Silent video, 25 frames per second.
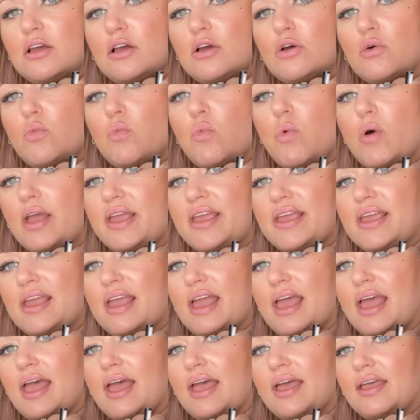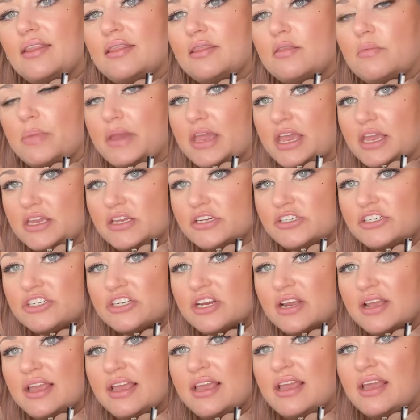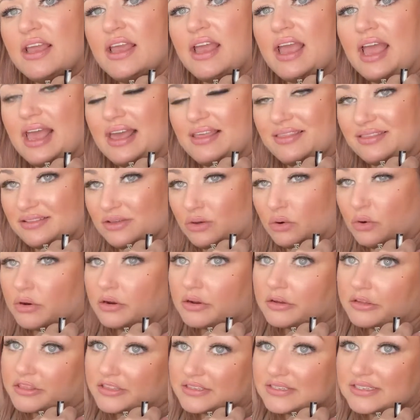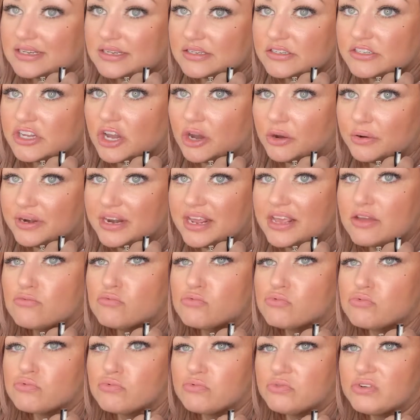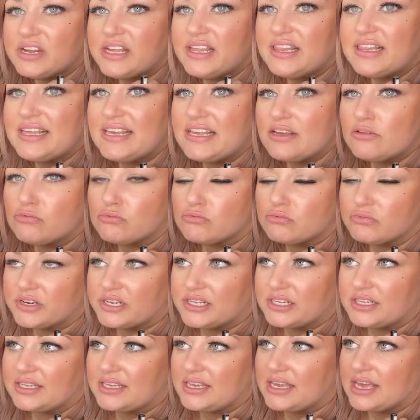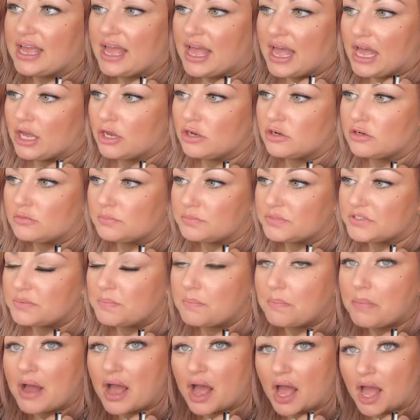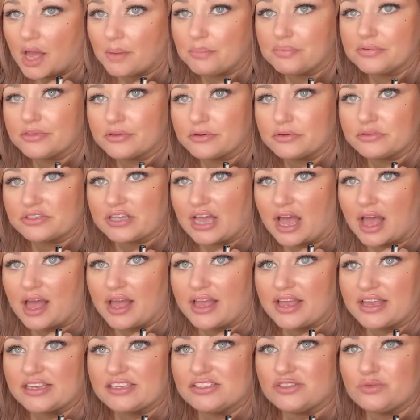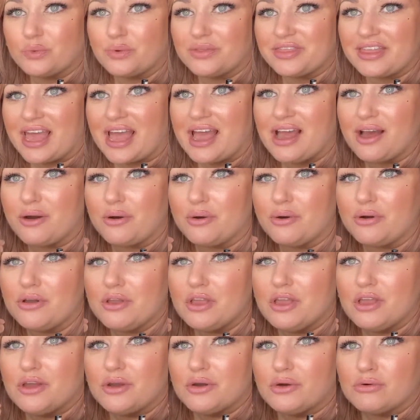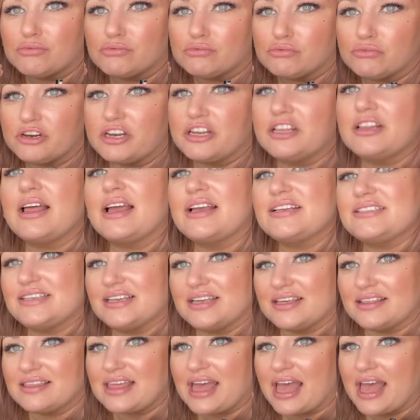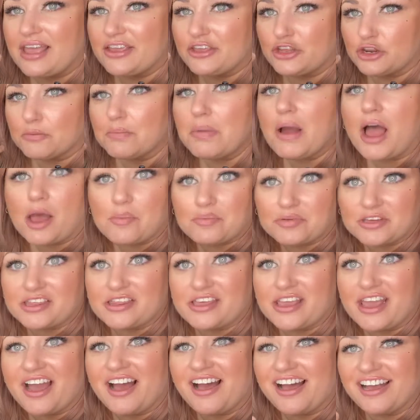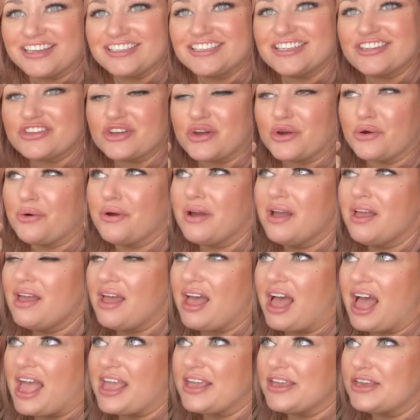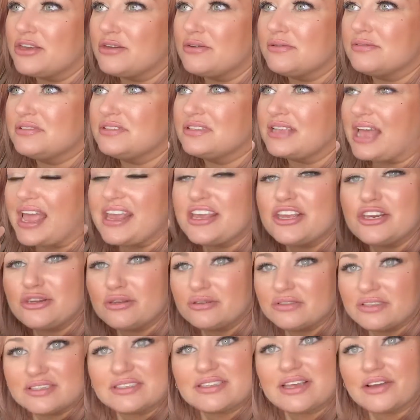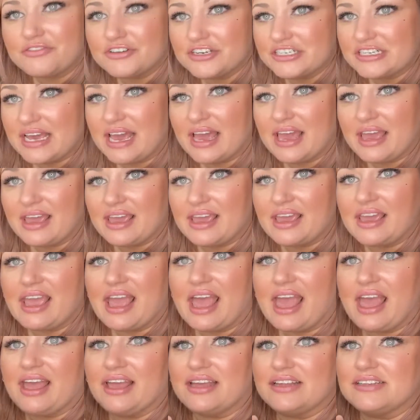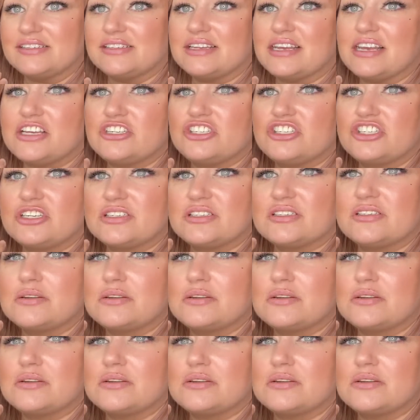white and the beige or the skin tone. It really helps pop those eyes without realizing that you're popping the eyes. So I can use this every day, and it just